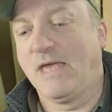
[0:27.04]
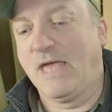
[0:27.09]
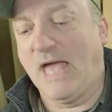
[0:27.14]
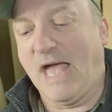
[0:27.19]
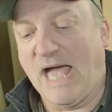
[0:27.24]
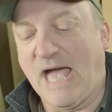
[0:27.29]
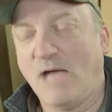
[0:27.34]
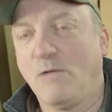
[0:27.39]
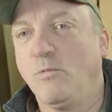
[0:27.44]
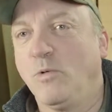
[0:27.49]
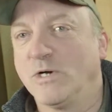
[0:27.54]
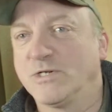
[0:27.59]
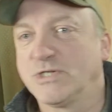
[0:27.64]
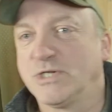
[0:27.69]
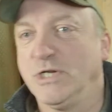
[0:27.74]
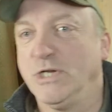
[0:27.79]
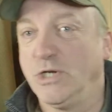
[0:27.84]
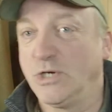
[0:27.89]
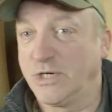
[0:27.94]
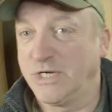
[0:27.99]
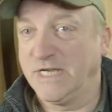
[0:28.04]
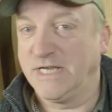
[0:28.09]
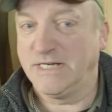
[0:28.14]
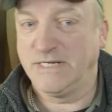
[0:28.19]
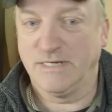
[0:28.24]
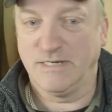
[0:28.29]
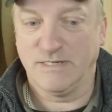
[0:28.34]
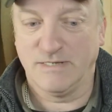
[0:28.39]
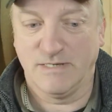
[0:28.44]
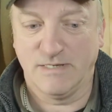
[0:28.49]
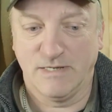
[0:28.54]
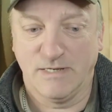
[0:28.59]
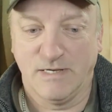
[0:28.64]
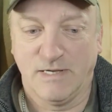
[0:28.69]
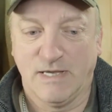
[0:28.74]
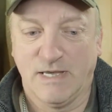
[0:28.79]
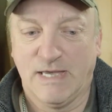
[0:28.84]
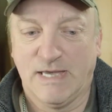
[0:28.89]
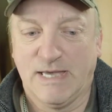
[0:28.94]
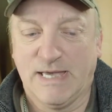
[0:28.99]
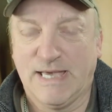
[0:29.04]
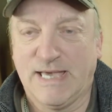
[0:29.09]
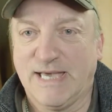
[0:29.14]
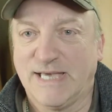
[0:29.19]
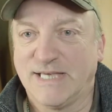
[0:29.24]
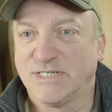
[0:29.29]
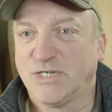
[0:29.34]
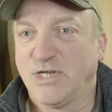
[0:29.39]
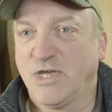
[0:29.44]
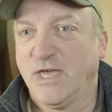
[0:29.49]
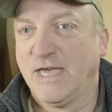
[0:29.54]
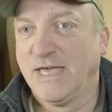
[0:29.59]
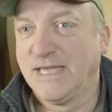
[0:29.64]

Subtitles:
I was looking at